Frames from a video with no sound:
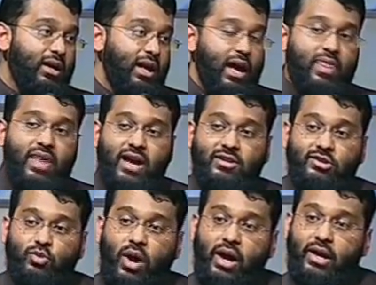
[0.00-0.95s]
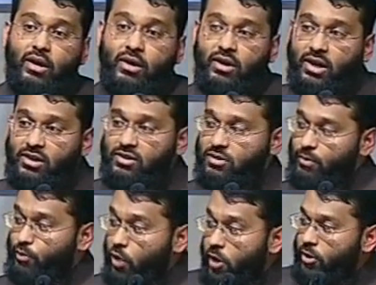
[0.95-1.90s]
And that is why his
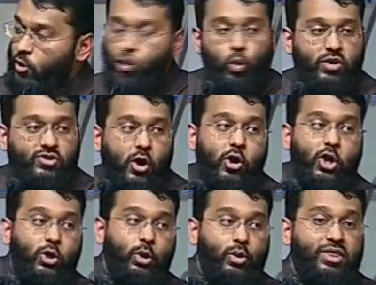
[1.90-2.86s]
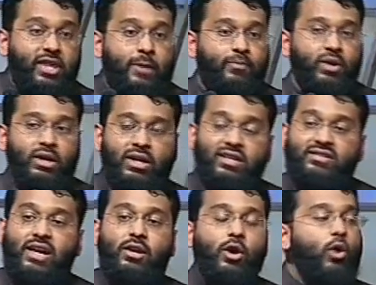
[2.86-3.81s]
brother who was arguing with him, he
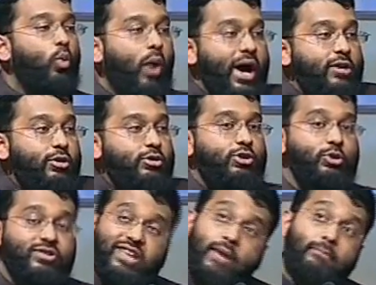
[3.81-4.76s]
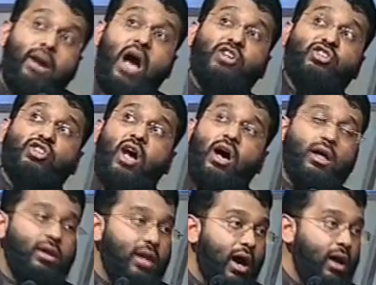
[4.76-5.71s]
said, why don't you say,
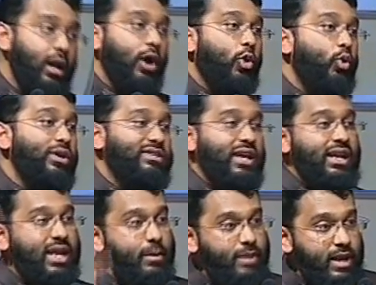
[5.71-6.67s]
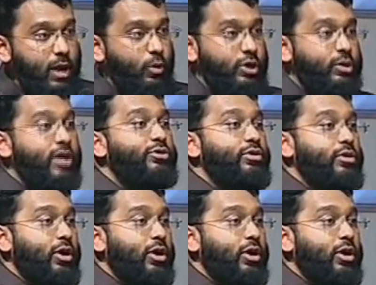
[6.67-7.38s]
Allah la quwwata illa billah when you enter the